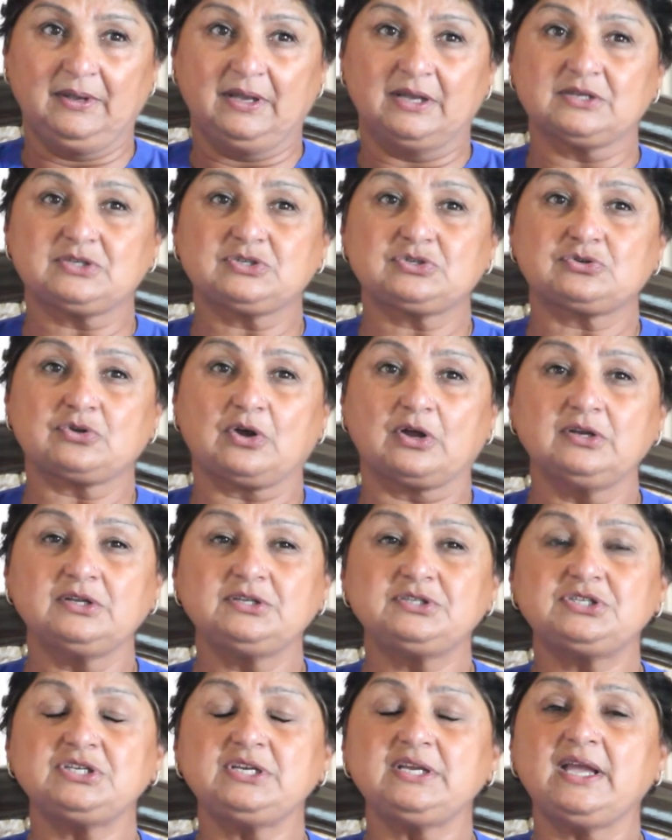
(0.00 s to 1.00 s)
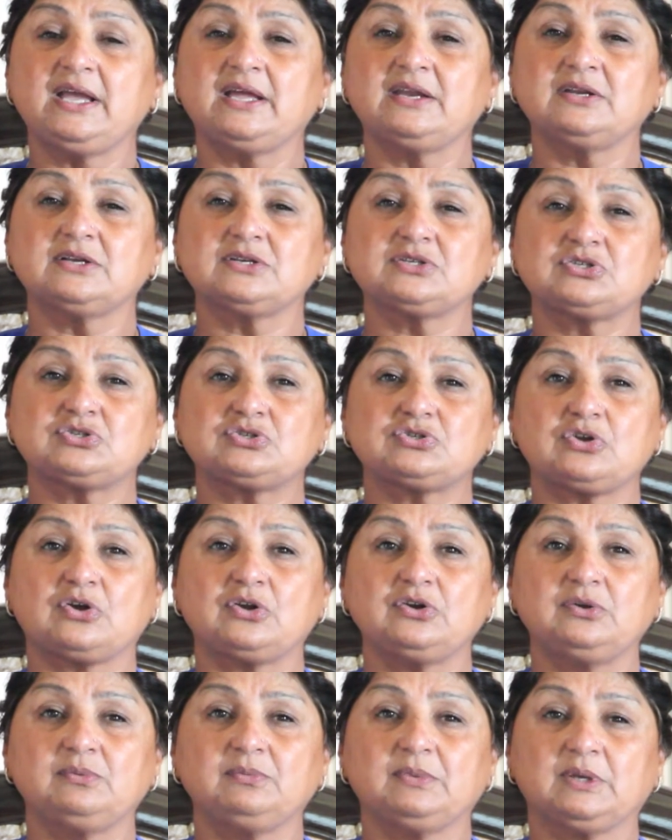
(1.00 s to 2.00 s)
astrology and
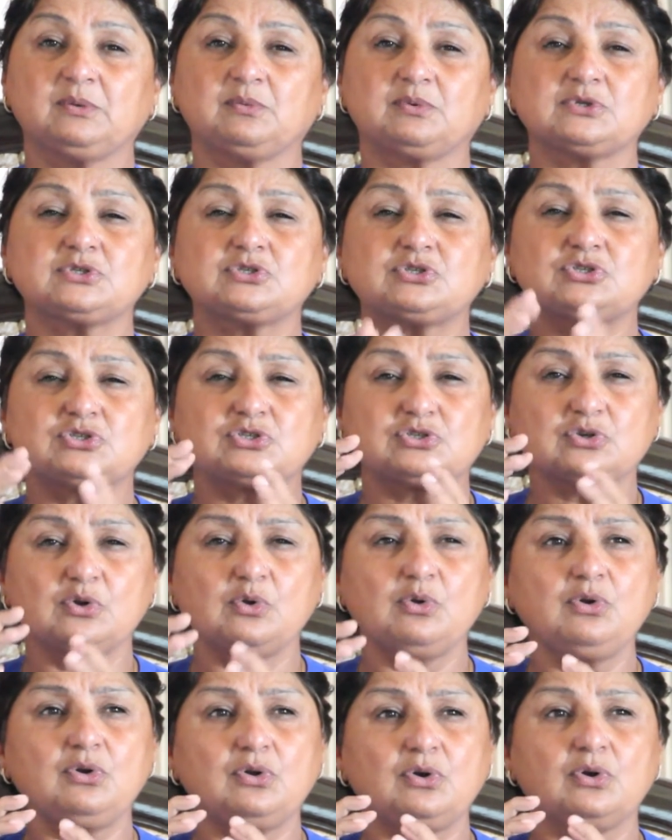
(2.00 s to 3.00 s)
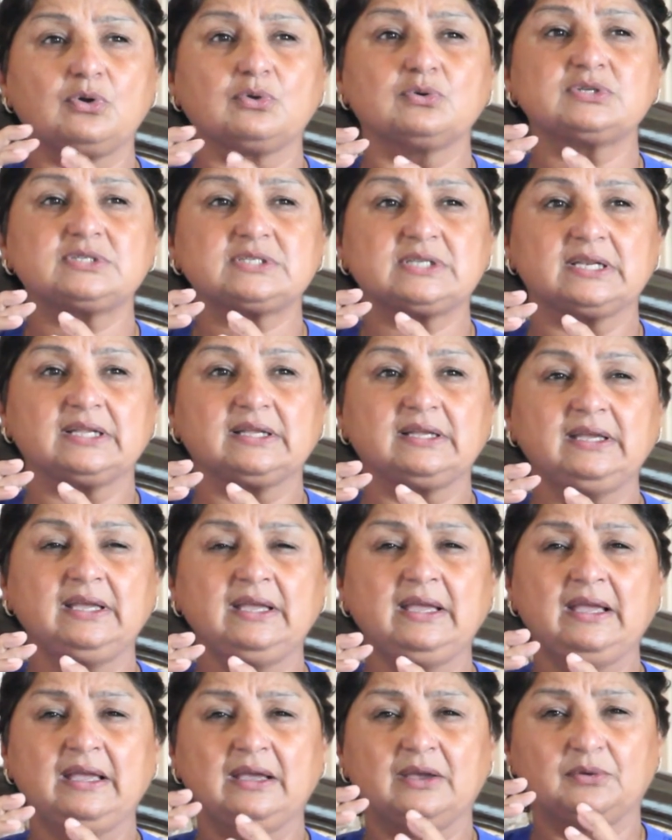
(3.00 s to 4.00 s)
astronomy were so closely
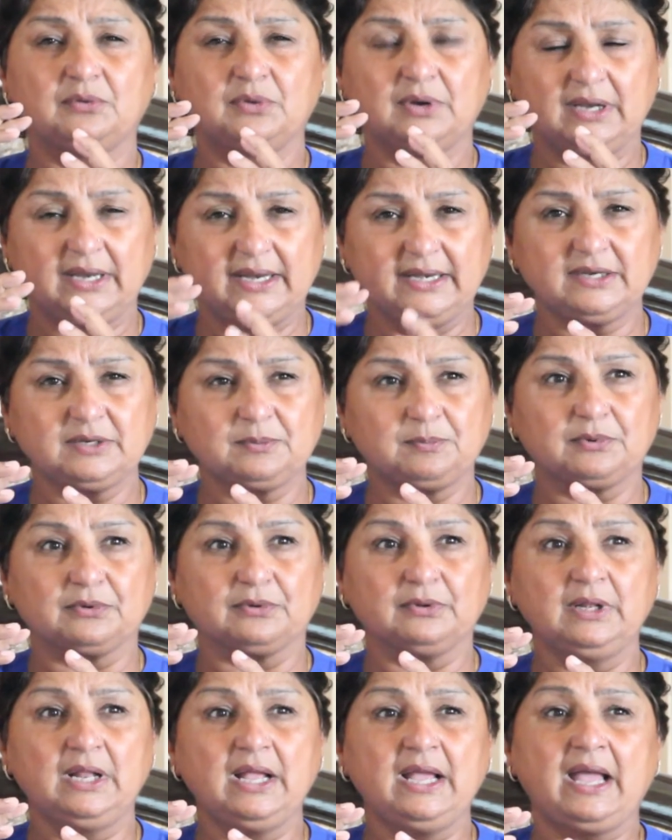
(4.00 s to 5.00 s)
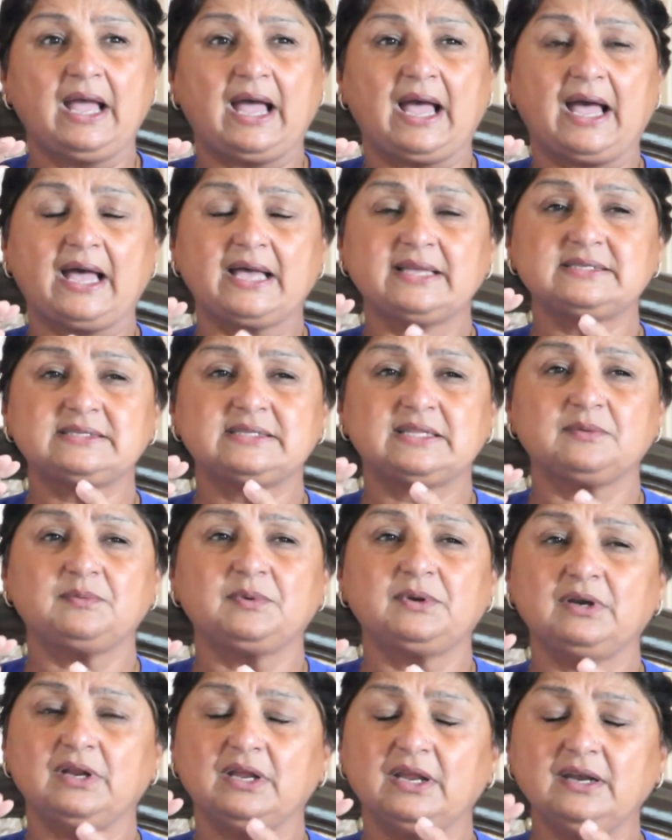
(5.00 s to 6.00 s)
relatable as they
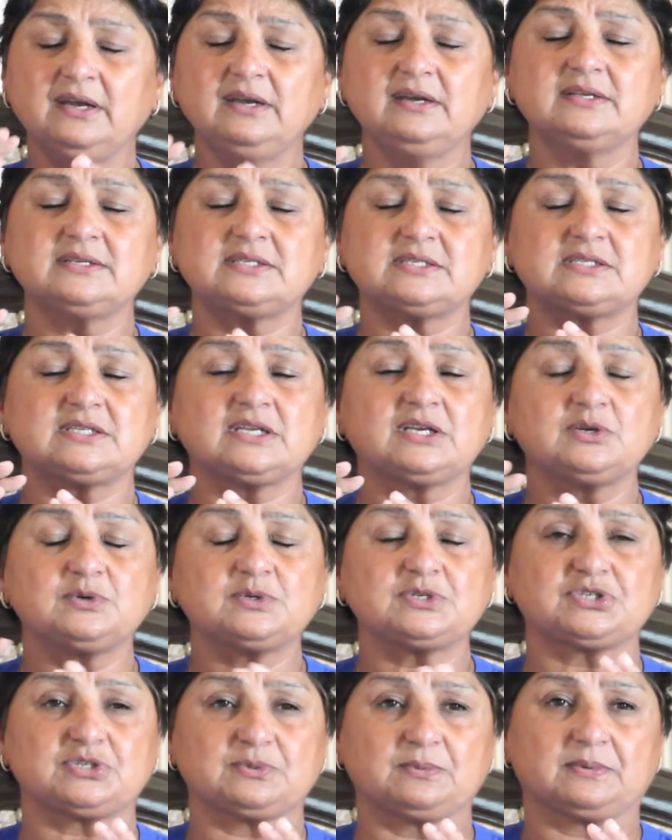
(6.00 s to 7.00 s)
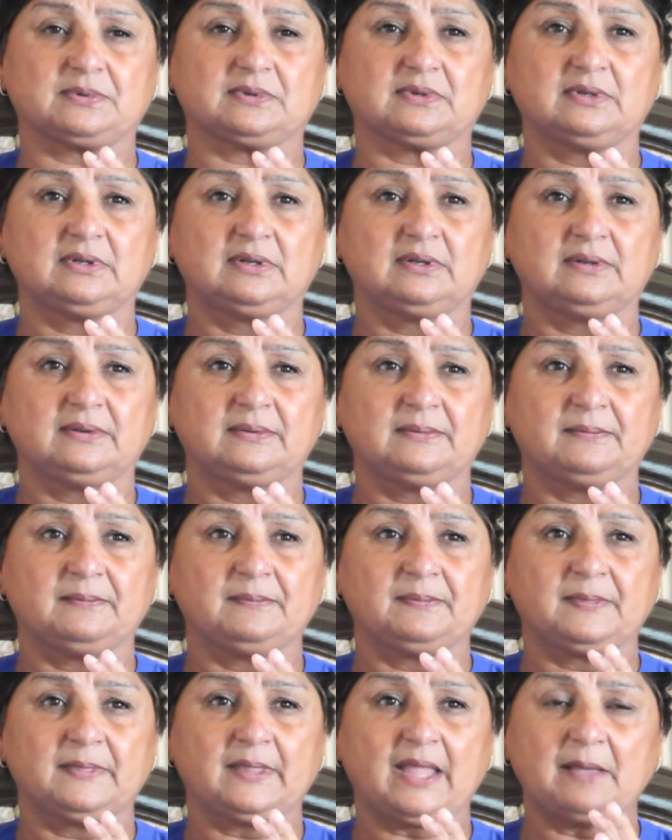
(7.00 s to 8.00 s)
were indistinguishable.
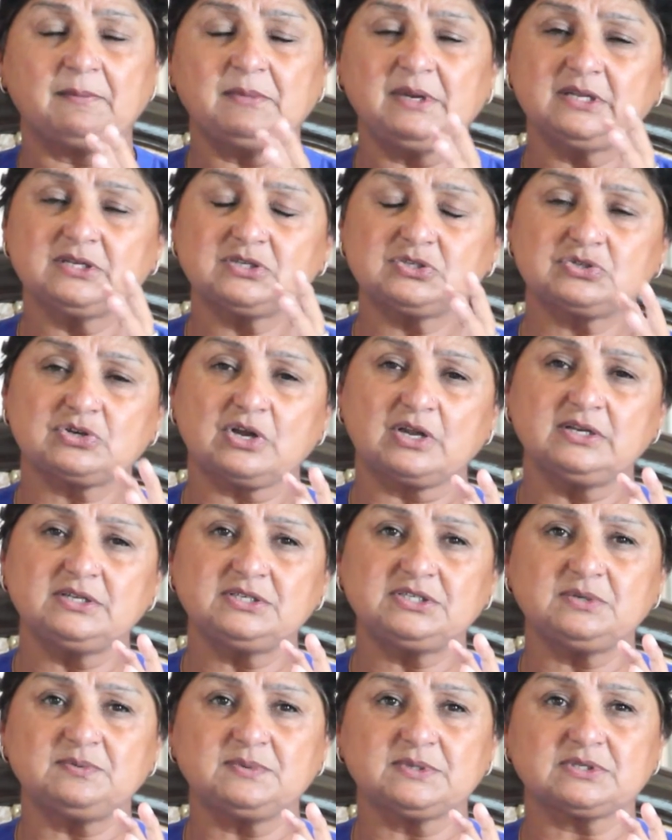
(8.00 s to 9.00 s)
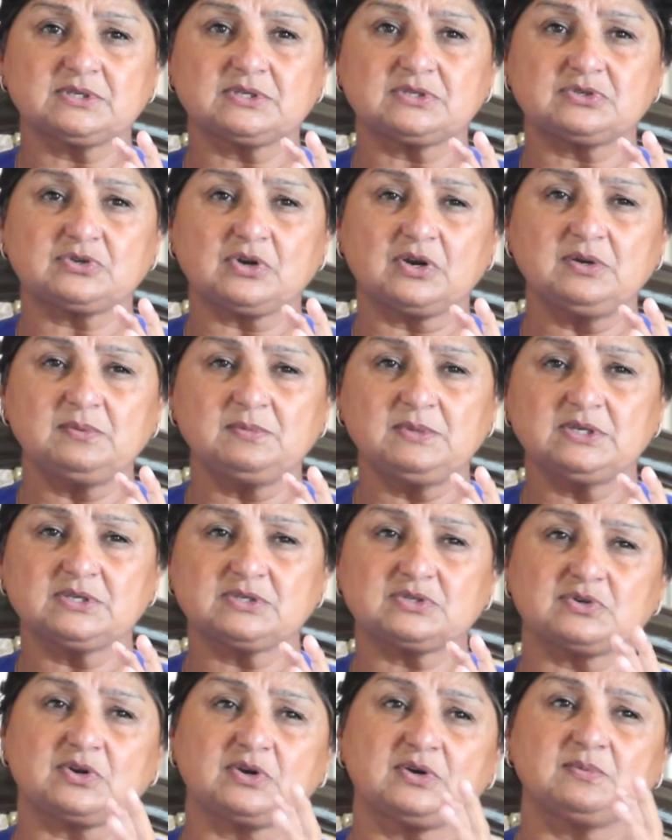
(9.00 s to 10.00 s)
I mean, astrology was astronomy,
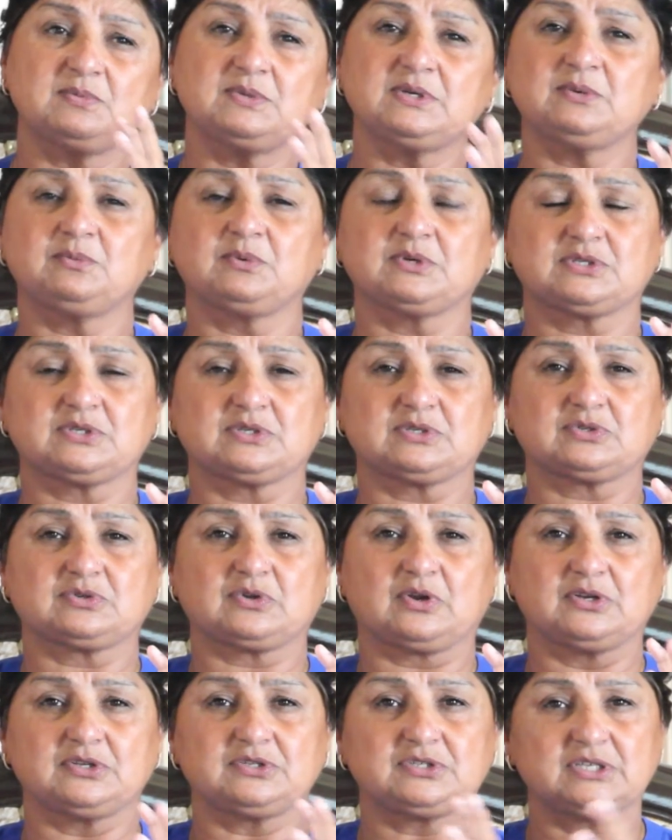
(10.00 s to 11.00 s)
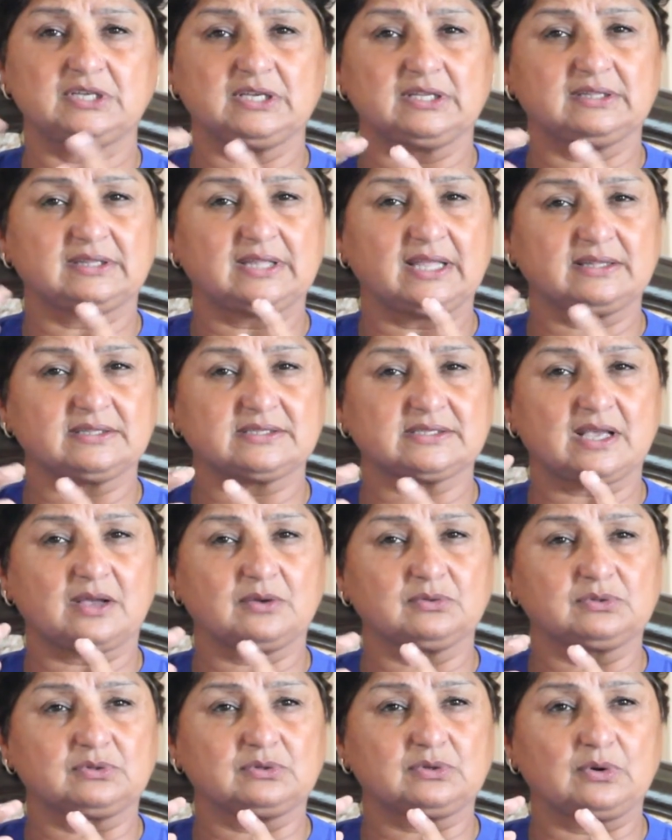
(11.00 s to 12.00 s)
astronomy was astrology. That's
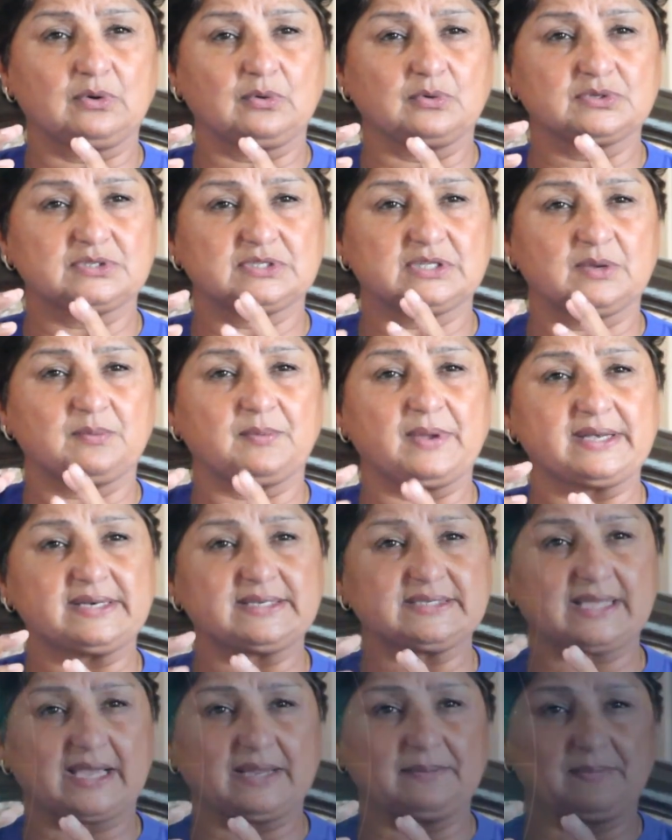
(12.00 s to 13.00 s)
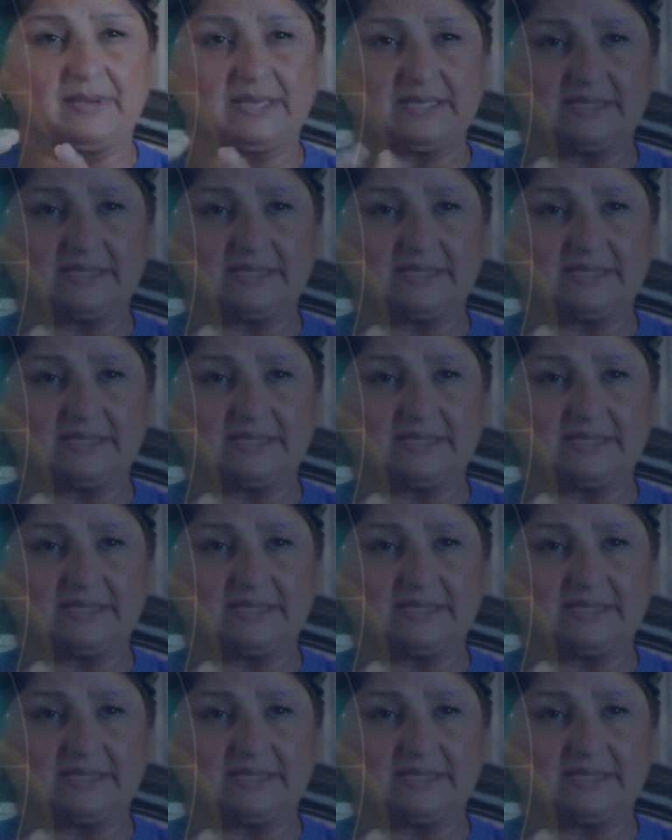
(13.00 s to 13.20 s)
how close they went side by